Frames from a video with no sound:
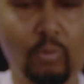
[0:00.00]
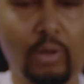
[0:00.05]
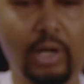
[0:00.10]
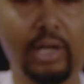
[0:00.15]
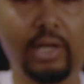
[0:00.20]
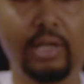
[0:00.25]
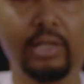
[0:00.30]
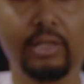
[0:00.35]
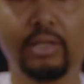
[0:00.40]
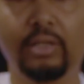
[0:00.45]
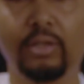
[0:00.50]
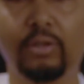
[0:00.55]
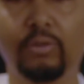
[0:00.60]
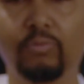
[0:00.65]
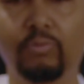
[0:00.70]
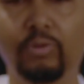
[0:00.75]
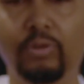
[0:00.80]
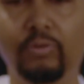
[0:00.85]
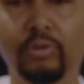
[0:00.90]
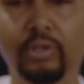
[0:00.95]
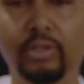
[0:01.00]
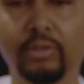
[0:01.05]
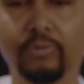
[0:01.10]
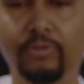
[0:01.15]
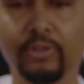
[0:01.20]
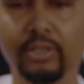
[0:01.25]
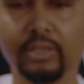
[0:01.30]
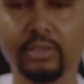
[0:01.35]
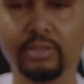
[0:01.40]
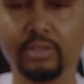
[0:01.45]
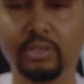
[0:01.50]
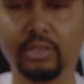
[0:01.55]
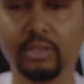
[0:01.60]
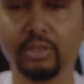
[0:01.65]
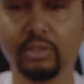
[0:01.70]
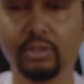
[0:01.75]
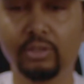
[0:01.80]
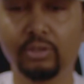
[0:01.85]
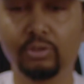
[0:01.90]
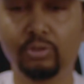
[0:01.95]
where we will first
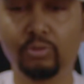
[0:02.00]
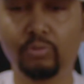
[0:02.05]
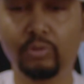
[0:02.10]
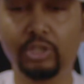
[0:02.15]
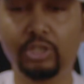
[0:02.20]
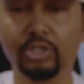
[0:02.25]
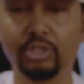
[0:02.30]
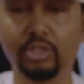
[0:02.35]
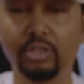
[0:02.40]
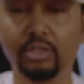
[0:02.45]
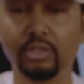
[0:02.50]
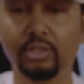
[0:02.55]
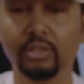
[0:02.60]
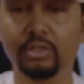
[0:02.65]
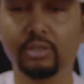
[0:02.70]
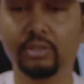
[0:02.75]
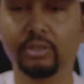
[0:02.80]
switch